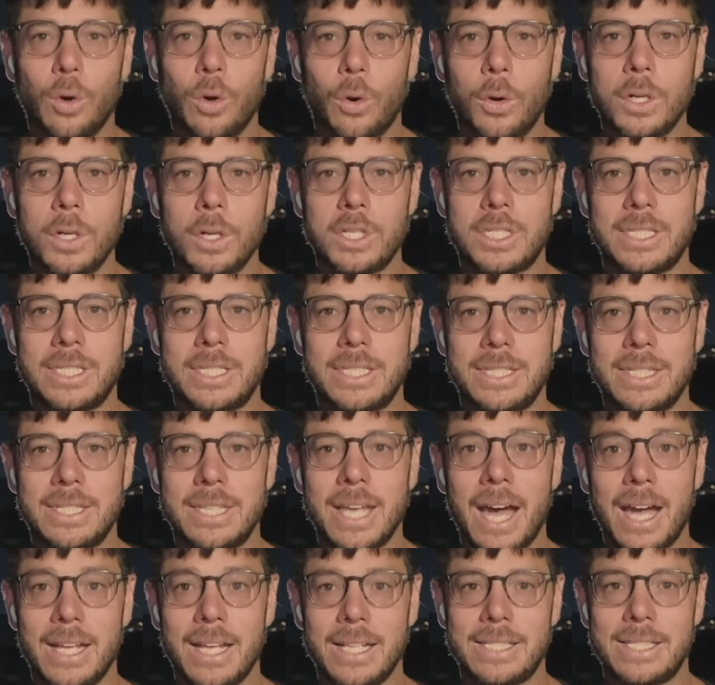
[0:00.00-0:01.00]
storage
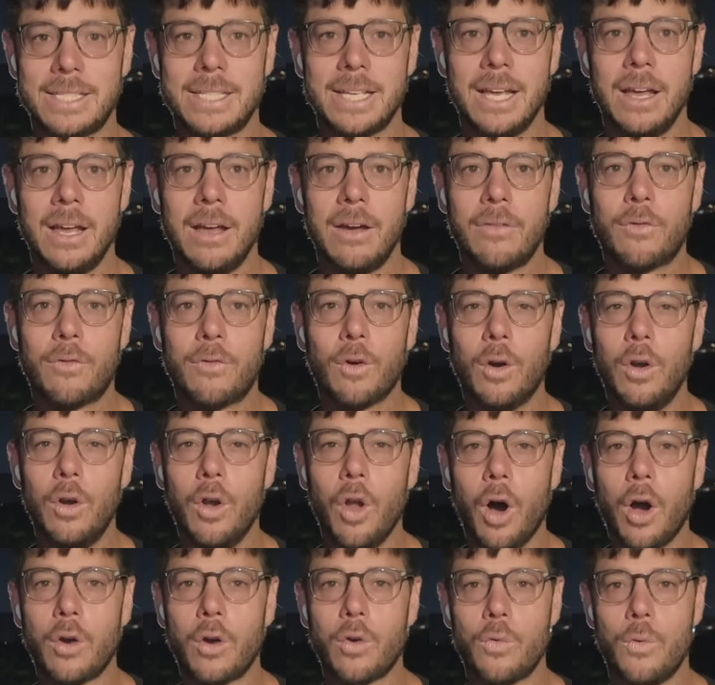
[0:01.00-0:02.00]
sites
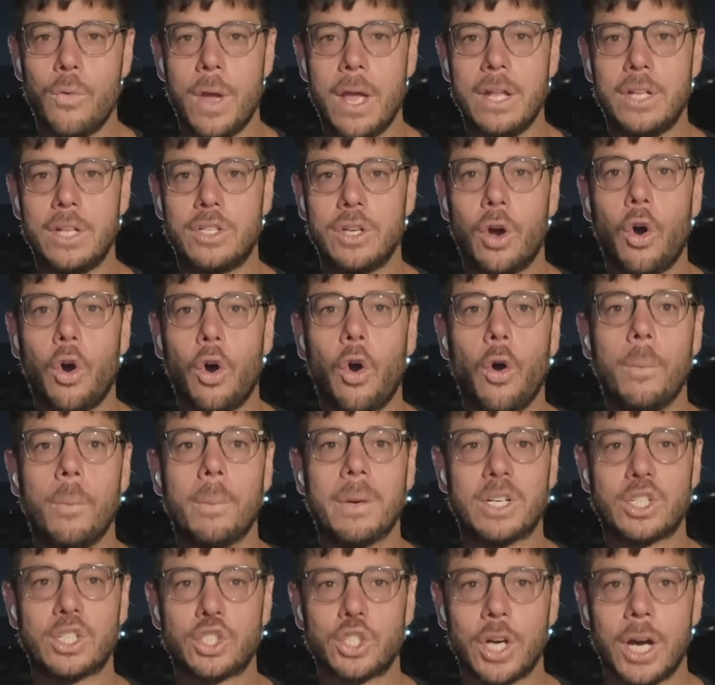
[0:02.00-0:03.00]
for long-range
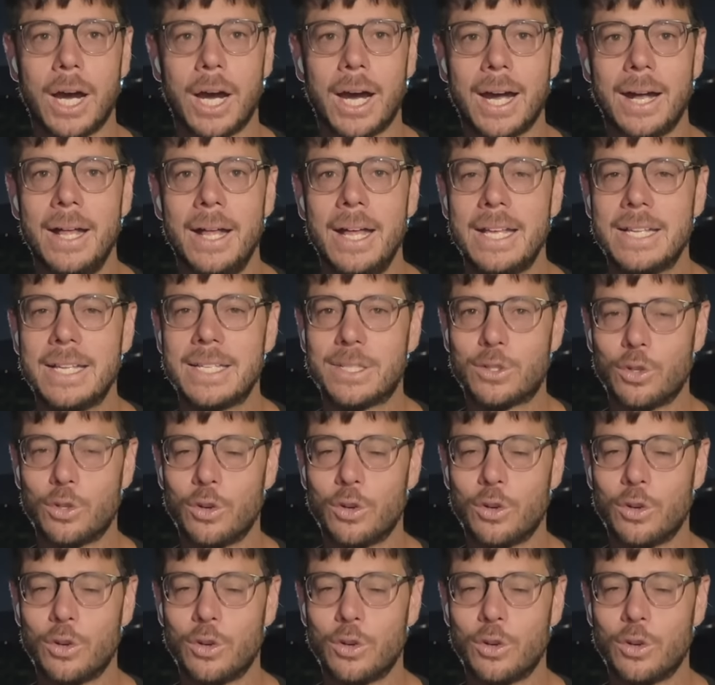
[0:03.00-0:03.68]
Homashchar